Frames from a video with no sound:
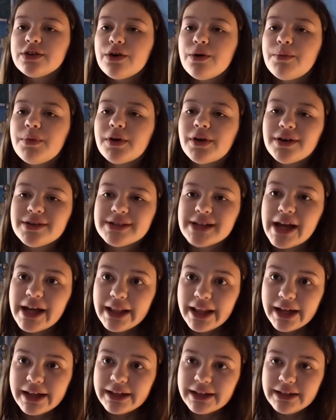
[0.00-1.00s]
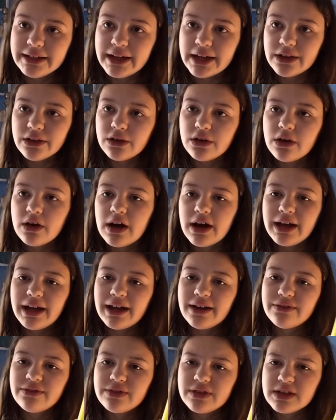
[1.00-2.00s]
because I like yellow, I
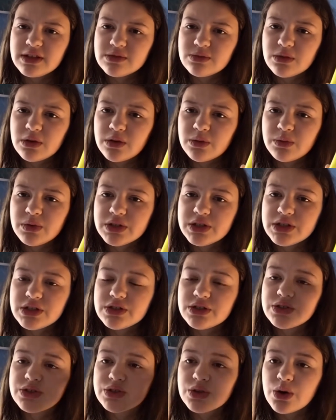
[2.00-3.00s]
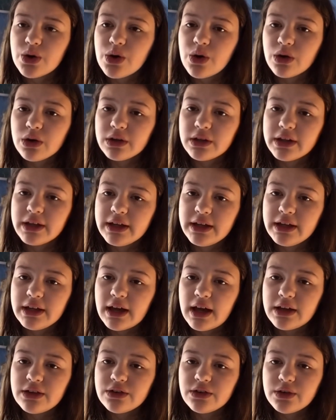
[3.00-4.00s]
have this one, which is so ugly.
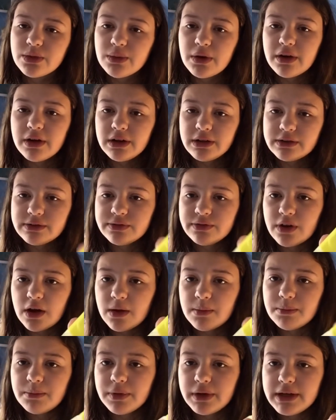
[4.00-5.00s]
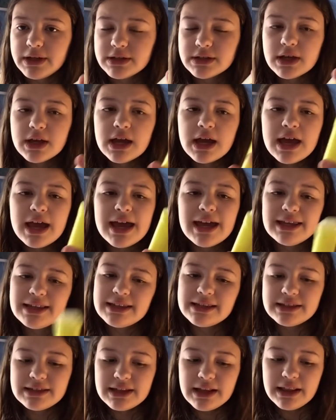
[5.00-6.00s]
I don't know where it's from, but
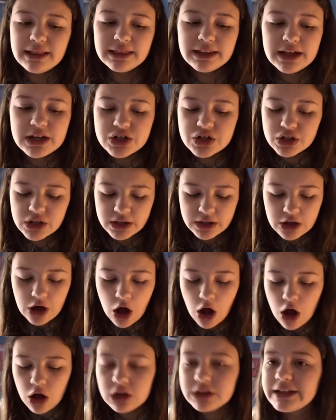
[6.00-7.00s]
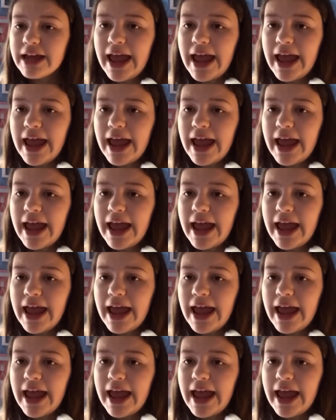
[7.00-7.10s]
it's literally called a